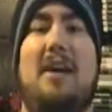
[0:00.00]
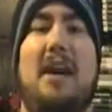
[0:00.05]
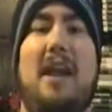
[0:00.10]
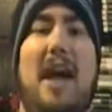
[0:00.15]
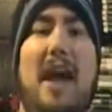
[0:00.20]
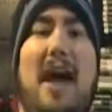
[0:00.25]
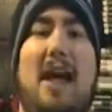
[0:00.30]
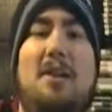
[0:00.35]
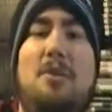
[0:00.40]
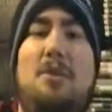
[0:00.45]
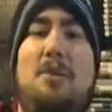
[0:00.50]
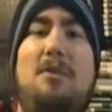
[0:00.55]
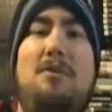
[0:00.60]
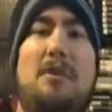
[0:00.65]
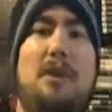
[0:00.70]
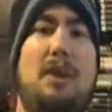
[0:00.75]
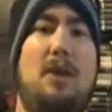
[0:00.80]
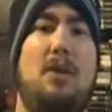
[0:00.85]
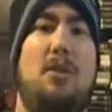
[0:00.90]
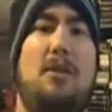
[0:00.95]
got a Halloween
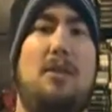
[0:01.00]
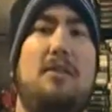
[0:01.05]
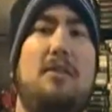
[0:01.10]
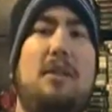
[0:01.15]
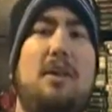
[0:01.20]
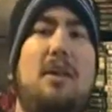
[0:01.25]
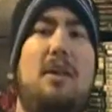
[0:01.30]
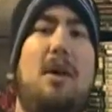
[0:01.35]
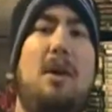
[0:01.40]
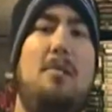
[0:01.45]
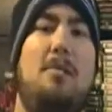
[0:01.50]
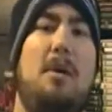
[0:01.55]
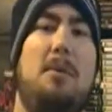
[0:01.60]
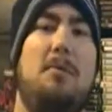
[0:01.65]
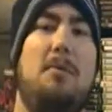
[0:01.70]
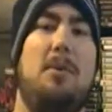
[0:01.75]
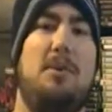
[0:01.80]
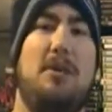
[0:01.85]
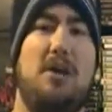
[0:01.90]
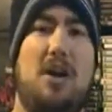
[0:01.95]
video that's going to come
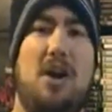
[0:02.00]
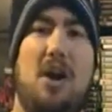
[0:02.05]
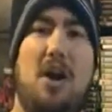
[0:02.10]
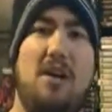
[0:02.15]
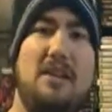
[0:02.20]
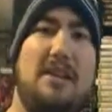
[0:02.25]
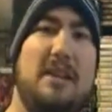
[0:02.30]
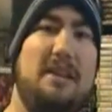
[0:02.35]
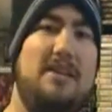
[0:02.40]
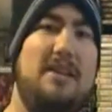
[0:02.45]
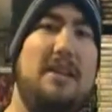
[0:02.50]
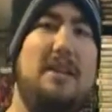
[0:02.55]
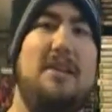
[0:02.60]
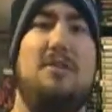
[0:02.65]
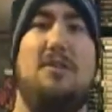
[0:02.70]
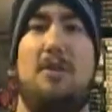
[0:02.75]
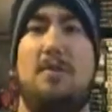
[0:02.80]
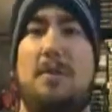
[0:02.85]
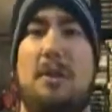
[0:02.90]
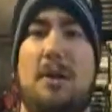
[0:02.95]
up with a contest in it,
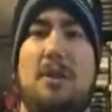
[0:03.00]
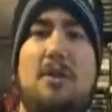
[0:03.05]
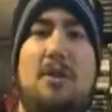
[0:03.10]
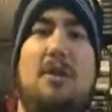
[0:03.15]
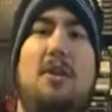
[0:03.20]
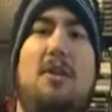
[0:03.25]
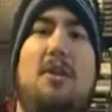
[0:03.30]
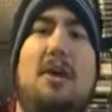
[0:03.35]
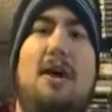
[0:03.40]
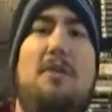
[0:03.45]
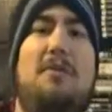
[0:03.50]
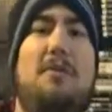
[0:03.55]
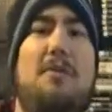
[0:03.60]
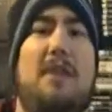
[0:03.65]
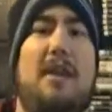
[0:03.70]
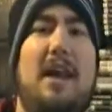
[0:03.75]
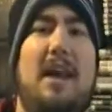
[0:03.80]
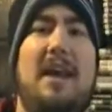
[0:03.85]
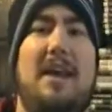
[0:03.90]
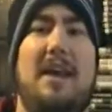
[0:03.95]
so be on the lookout for
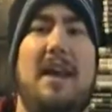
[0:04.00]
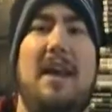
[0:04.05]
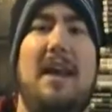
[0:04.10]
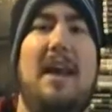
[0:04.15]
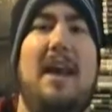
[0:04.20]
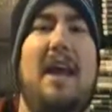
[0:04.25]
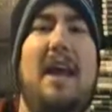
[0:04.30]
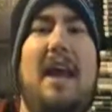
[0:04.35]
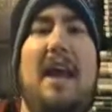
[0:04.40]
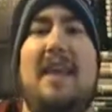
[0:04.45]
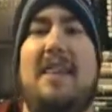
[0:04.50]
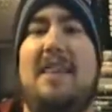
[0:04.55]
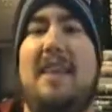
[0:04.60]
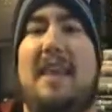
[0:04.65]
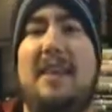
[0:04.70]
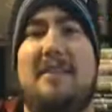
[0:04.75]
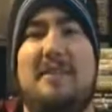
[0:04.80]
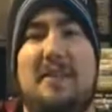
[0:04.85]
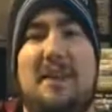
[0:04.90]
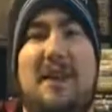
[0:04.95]
that. And
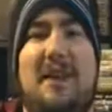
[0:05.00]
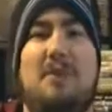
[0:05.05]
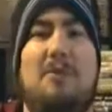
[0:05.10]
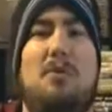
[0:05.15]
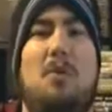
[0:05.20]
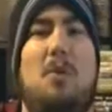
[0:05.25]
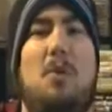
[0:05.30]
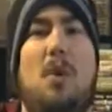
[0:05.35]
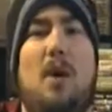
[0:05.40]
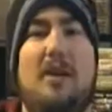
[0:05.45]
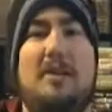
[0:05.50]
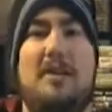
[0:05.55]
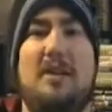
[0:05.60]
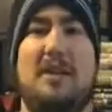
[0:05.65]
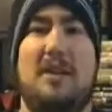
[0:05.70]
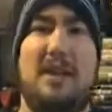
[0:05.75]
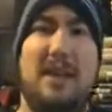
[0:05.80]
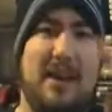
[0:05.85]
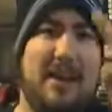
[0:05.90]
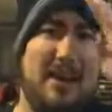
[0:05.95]
thanks again for
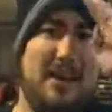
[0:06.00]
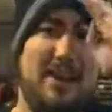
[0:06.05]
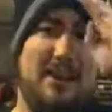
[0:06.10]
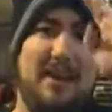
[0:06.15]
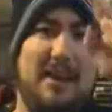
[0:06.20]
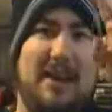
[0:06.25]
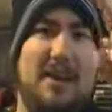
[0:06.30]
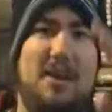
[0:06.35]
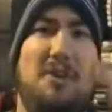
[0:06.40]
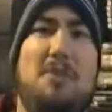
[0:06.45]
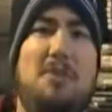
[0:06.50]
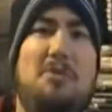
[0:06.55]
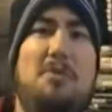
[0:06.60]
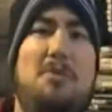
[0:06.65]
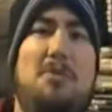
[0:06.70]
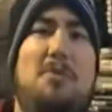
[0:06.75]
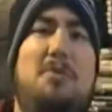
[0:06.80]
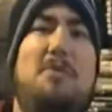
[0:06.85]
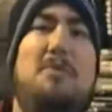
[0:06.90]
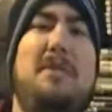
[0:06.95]
watching. Take care,
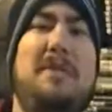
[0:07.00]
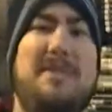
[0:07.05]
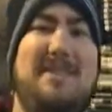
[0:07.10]
YouTube.